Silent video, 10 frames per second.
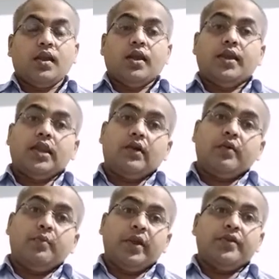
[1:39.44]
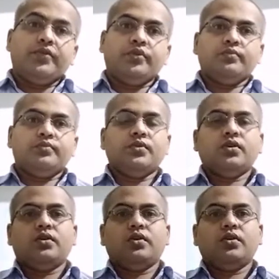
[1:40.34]
In our bedroom,
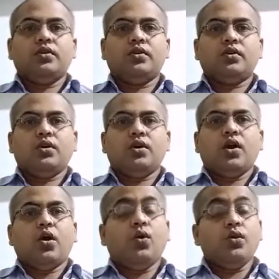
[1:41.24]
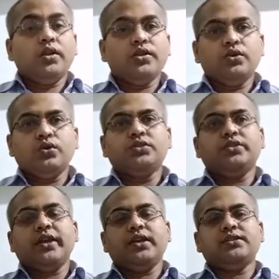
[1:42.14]
only those
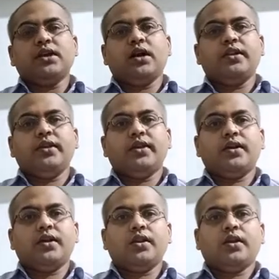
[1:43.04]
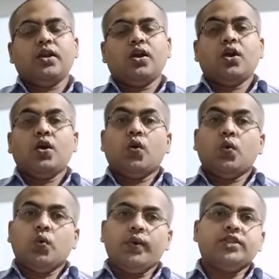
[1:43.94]
things are there
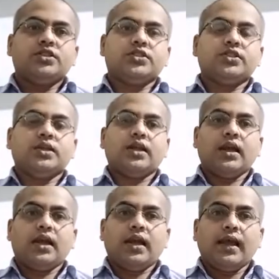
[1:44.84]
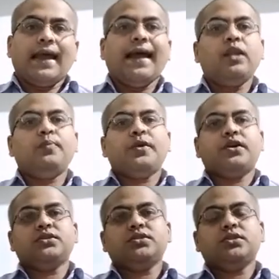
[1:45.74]
which help
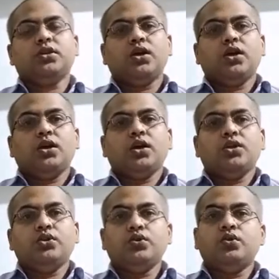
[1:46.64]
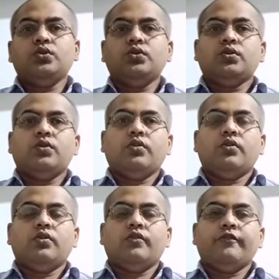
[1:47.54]
us to
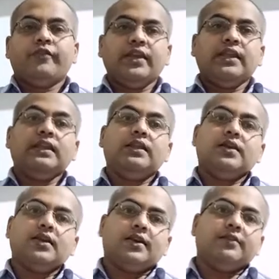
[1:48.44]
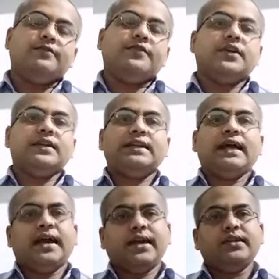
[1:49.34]
feel comfort
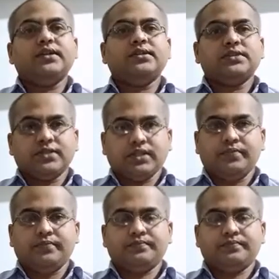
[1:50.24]
and sleep.